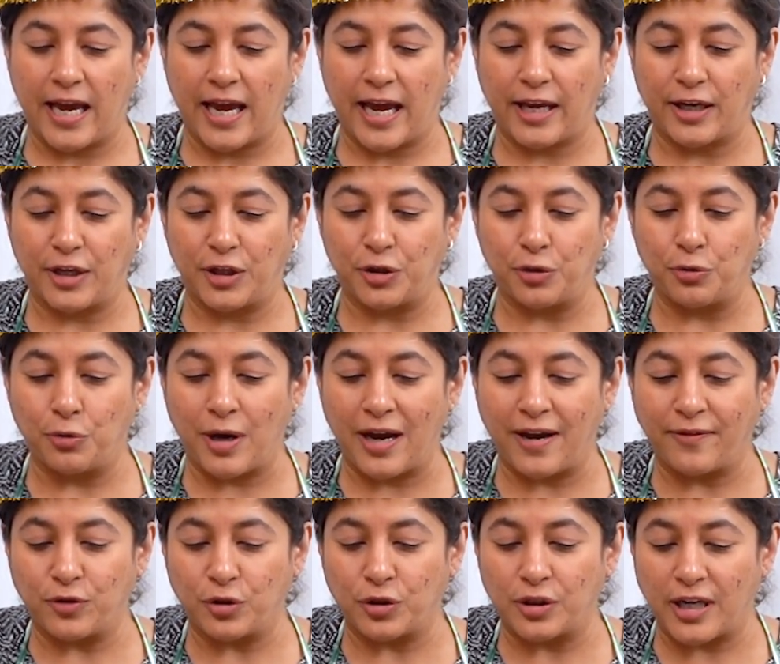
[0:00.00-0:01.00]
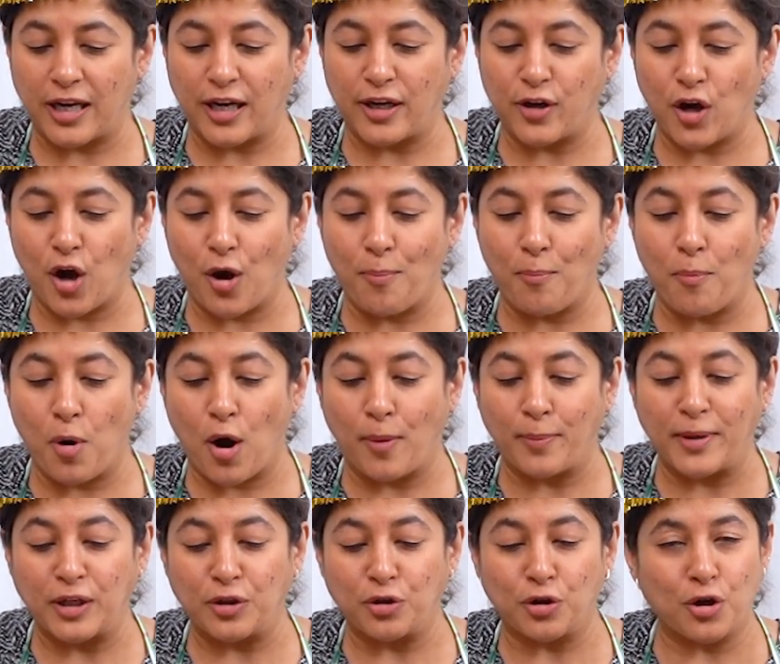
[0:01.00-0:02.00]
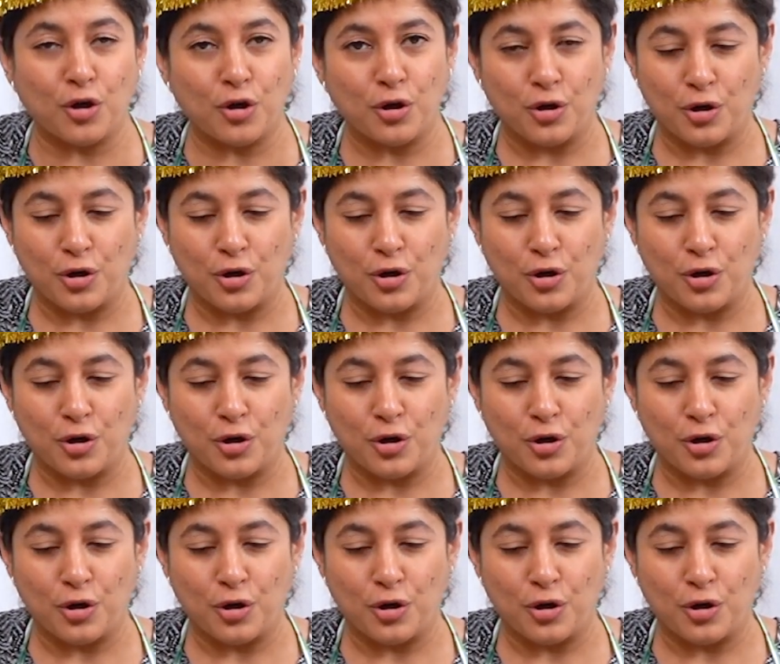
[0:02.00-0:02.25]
And you have to tell your mommy to